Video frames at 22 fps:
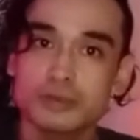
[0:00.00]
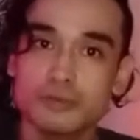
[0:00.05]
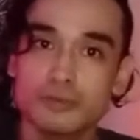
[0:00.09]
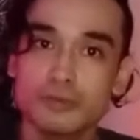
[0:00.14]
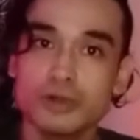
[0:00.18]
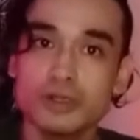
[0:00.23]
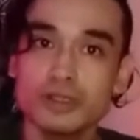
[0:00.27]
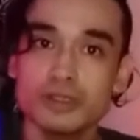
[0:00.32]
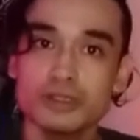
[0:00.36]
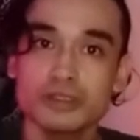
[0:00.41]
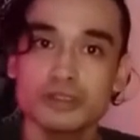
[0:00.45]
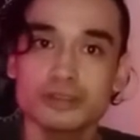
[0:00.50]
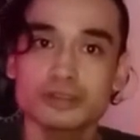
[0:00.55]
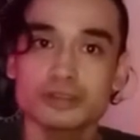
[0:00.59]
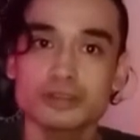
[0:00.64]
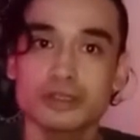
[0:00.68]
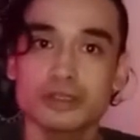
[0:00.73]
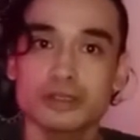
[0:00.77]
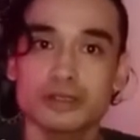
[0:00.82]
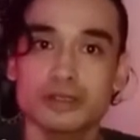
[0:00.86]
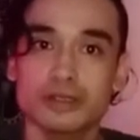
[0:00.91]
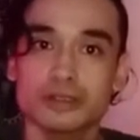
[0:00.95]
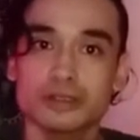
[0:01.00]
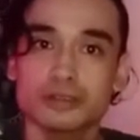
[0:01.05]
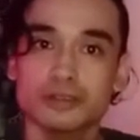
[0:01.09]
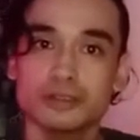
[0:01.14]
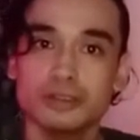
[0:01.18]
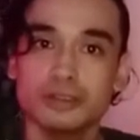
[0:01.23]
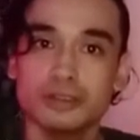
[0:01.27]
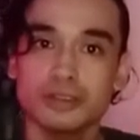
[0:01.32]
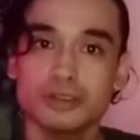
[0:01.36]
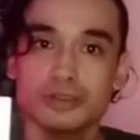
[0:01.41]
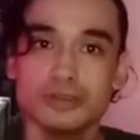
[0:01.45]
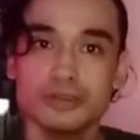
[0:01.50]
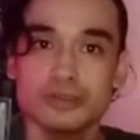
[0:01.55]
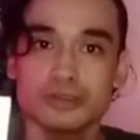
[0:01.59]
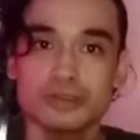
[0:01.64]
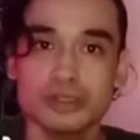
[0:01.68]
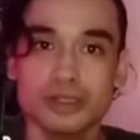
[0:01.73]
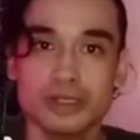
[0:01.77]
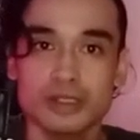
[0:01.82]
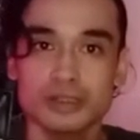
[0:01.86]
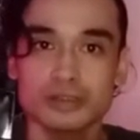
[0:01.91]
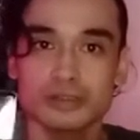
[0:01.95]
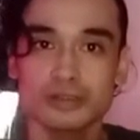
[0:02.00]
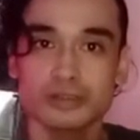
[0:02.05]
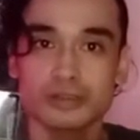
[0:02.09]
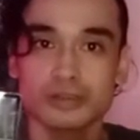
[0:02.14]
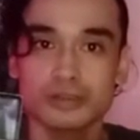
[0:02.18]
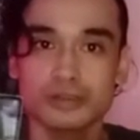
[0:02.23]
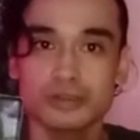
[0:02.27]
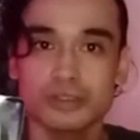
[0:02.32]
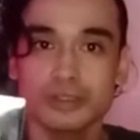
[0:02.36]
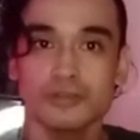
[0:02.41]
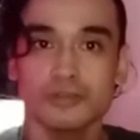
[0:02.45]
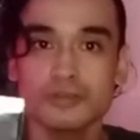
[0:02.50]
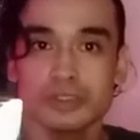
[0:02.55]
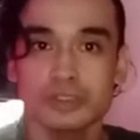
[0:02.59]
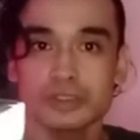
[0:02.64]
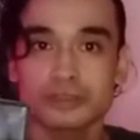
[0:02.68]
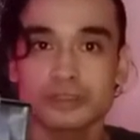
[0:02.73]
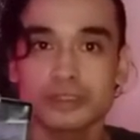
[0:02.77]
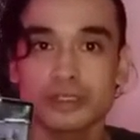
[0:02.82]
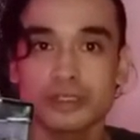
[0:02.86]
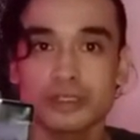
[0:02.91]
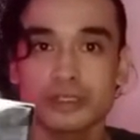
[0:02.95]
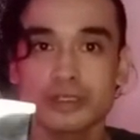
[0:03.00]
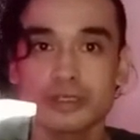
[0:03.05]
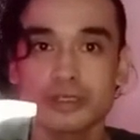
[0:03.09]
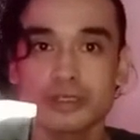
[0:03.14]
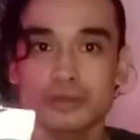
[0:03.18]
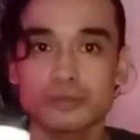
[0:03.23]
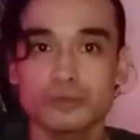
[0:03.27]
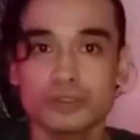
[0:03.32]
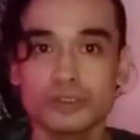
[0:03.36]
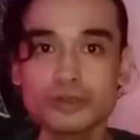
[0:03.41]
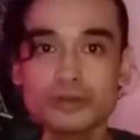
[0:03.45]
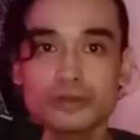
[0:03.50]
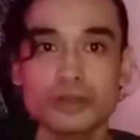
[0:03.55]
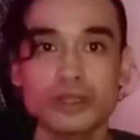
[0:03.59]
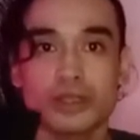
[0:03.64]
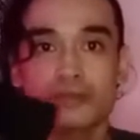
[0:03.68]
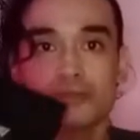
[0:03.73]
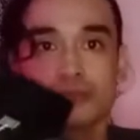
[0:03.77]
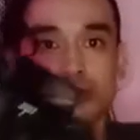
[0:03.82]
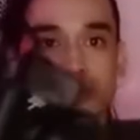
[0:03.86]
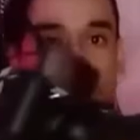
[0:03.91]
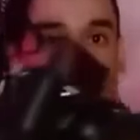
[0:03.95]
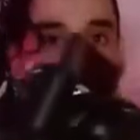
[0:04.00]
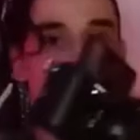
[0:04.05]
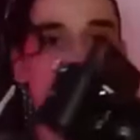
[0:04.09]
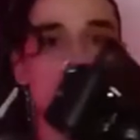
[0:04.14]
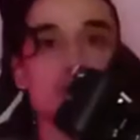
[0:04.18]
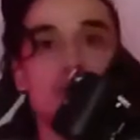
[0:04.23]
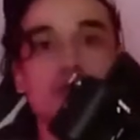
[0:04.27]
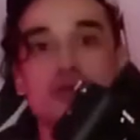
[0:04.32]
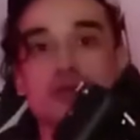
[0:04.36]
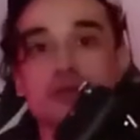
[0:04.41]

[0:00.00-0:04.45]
One is you can use it as a little selfie stick when you don't have it on your